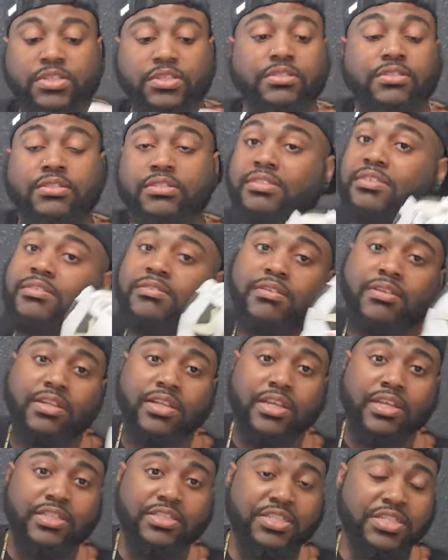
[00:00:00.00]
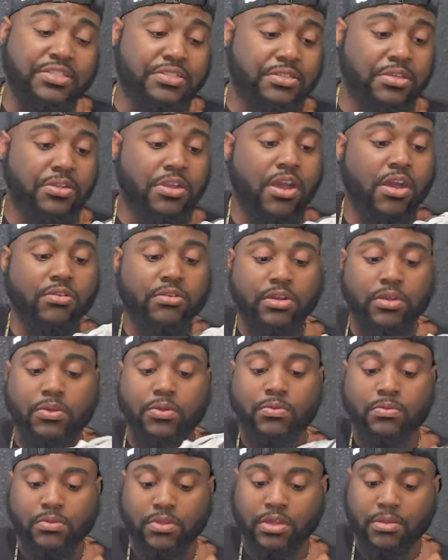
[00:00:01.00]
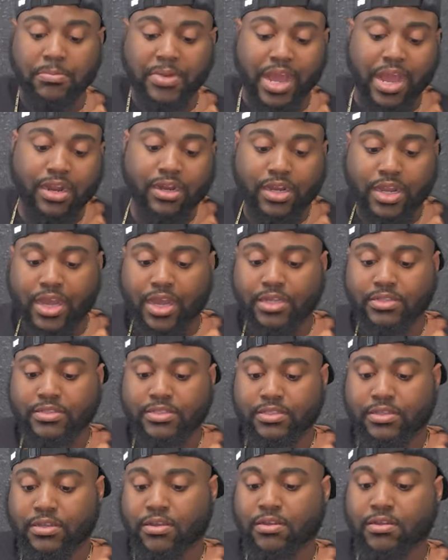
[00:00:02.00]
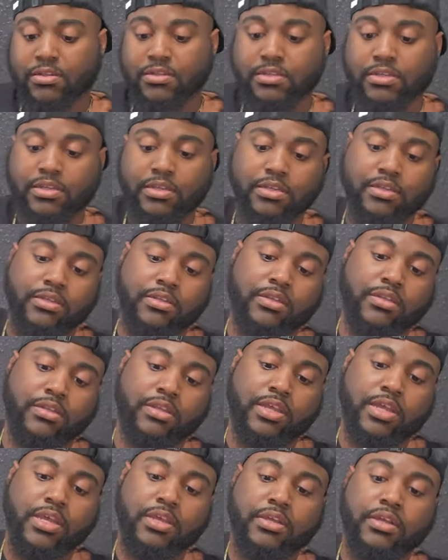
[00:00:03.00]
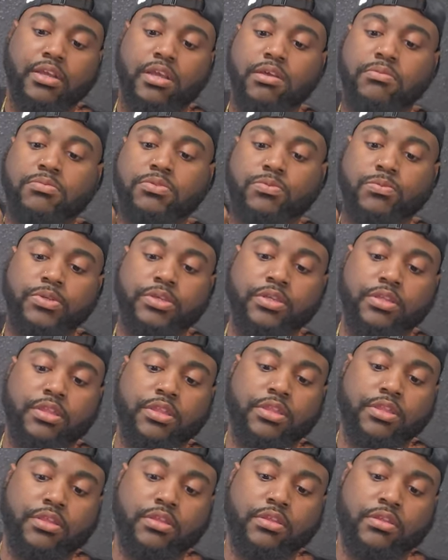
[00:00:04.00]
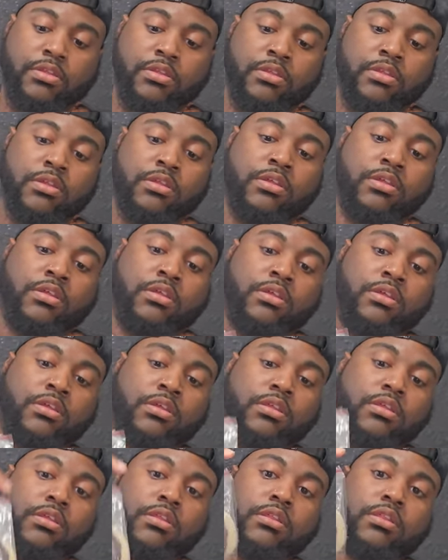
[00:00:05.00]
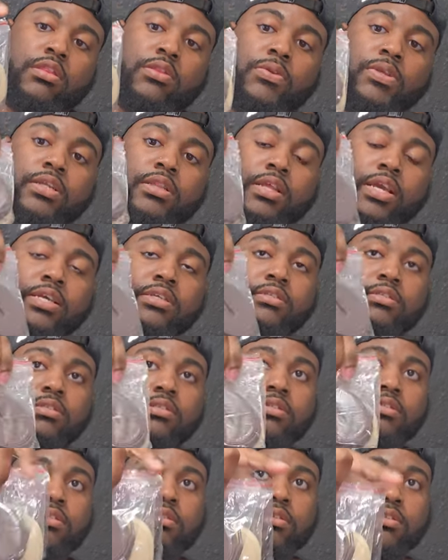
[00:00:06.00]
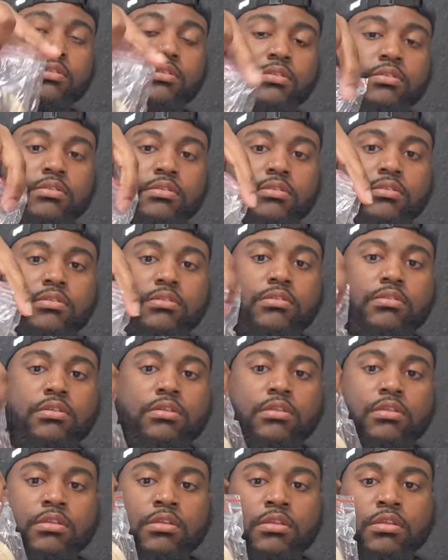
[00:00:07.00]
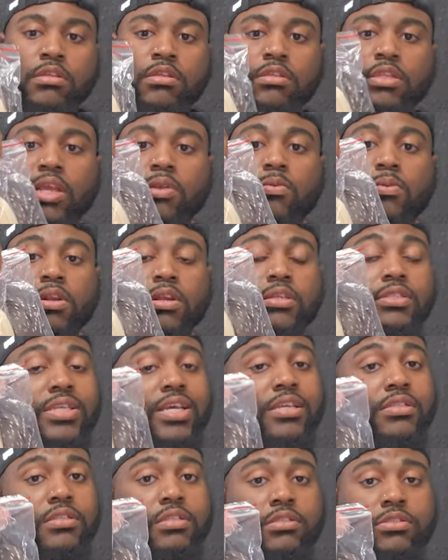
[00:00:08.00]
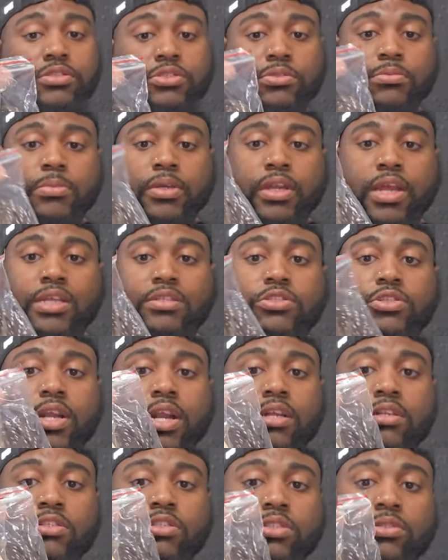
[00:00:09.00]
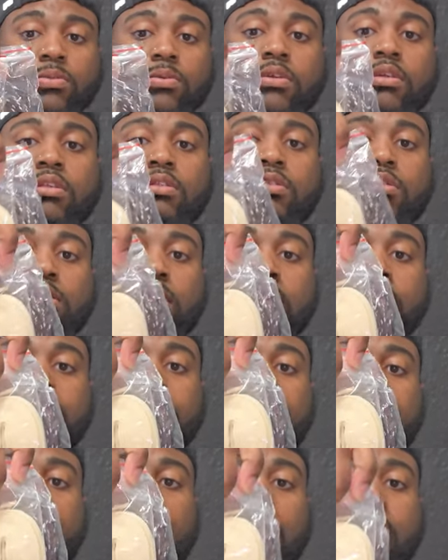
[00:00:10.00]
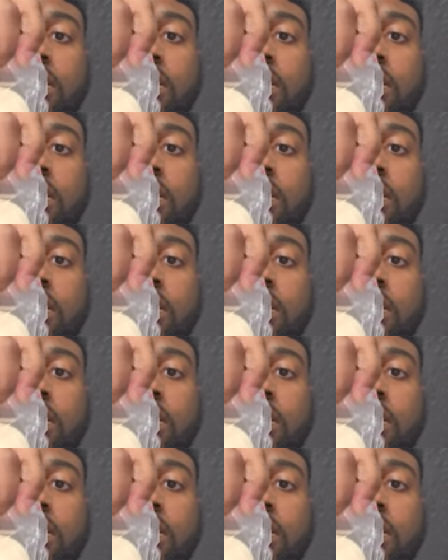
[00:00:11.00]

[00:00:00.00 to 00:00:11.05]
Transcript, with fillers: Just to, just so y'all know, I'm not lying to y'all. It comes with three laces. They were attached to the shoe, but I tried the shoe on and so I tucked the